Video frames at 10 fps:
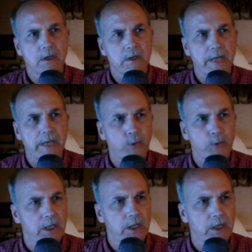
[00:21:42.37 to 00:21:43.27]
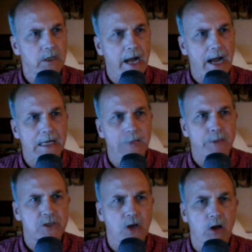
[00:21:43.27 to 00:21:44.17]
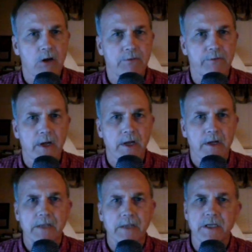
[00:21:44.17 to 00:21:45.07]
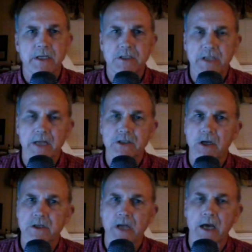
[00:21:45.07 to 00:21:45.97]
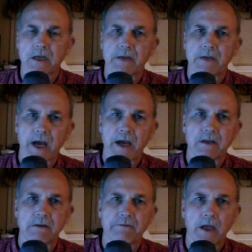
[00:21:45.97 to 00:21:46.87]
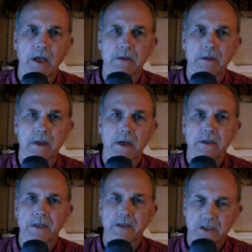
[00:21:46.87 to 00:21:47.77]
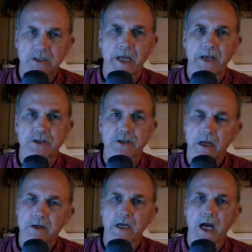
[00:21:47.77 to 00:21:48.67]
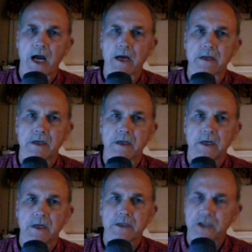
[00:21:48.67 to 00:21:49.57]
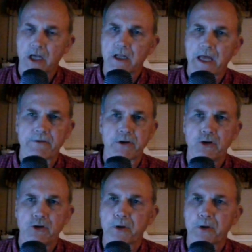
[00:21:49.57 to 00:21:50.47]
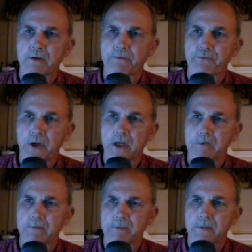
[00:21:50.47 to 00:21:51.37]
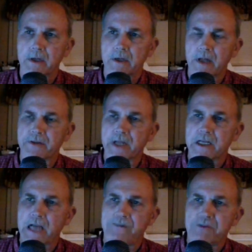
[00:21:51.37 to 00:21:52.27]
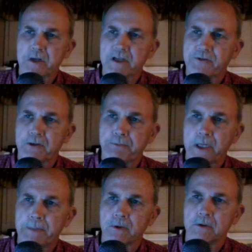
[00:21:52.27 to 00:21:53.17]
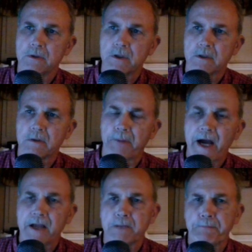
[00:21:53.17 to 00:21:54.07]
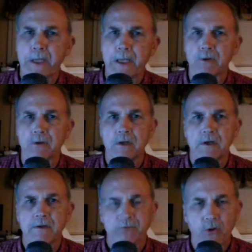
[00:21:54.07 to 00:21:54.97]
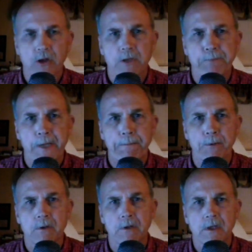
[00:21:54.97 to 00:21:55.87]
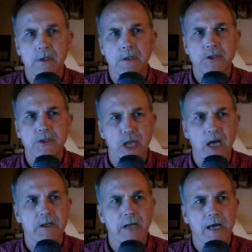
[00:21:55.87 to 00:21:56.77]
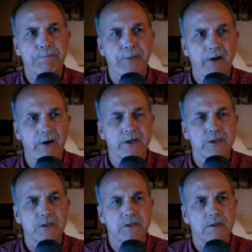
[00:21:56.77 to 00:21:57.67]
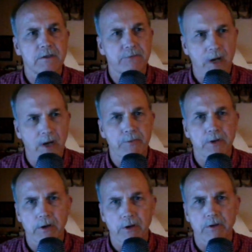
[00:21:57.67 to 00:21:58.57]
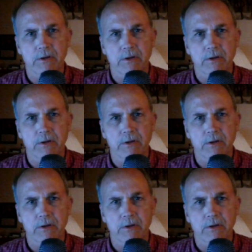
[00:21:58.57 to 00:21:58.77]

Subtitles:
that we here highly resolve that these dead shall not have died in vain, that this nation under God shall have a new birth of freedom, and that government of the people, by the people, for the people, shall not perish from the earth.